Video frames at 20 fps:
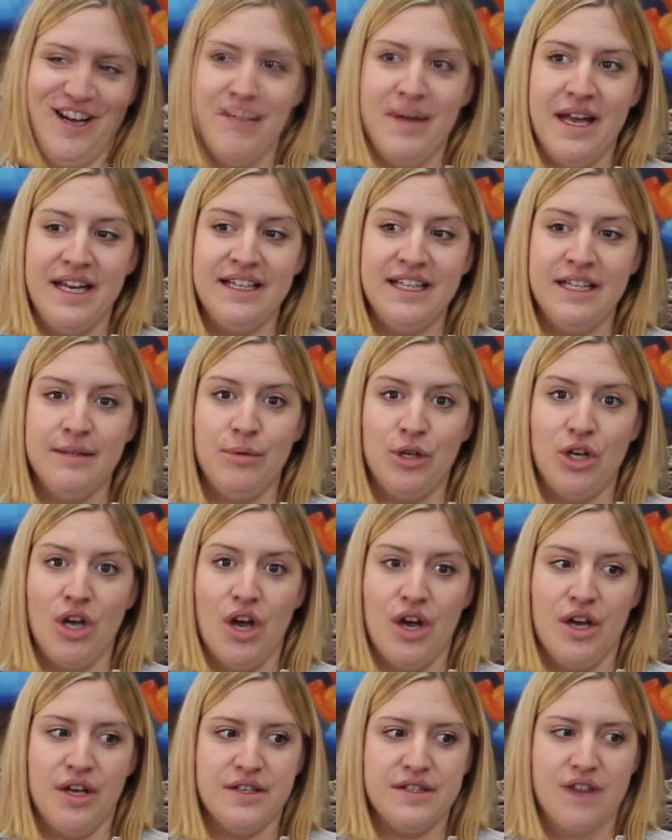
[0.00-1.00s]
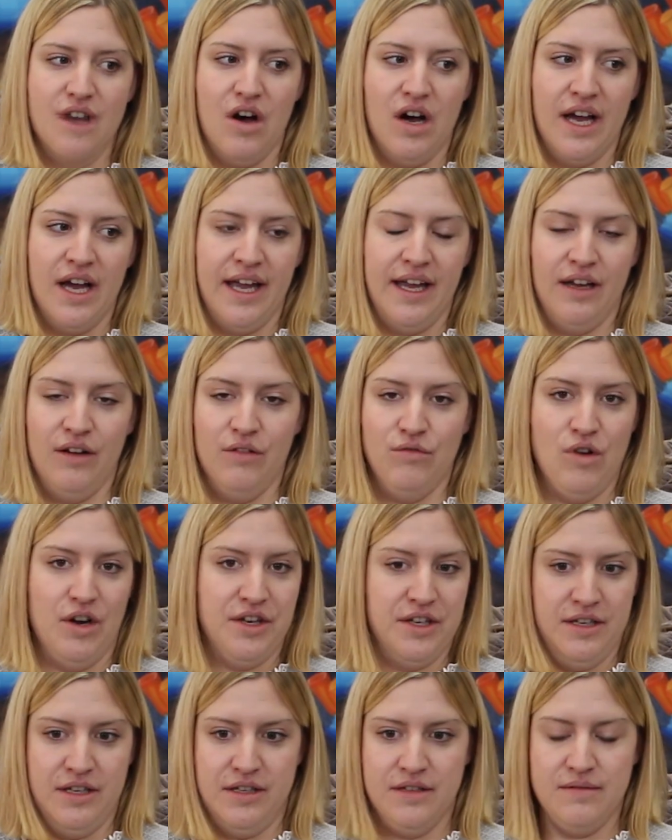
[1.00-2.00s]
mainly because I
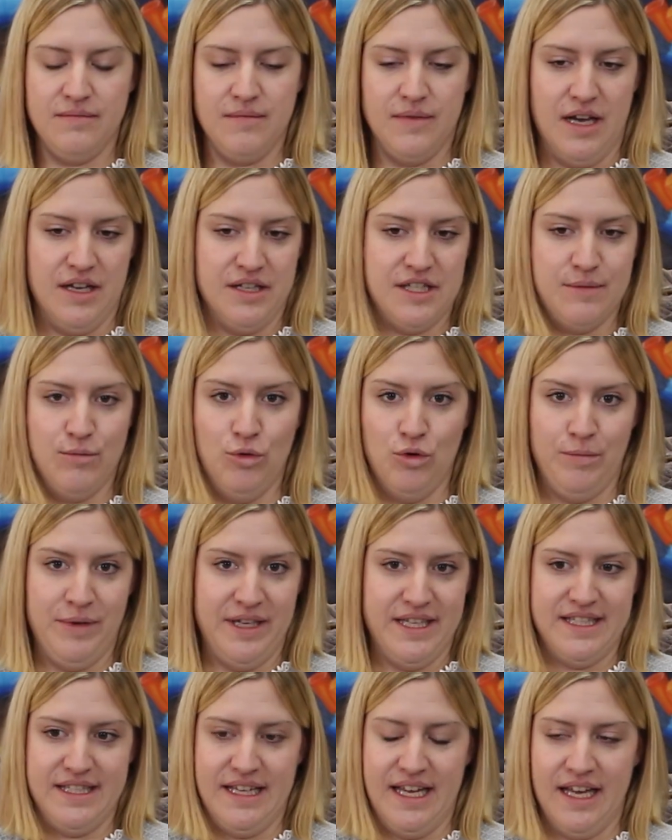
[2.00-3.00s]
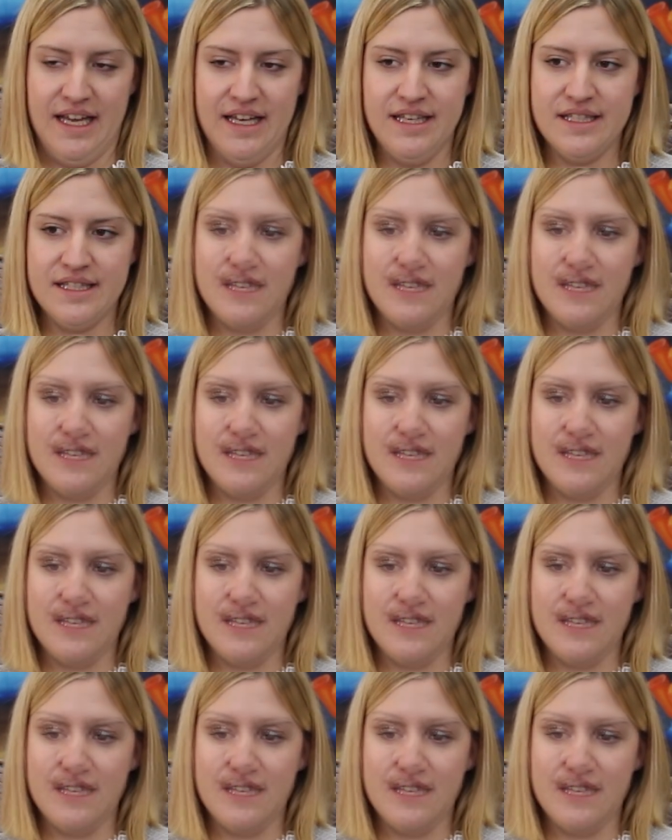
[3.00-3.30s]
run a, a small business.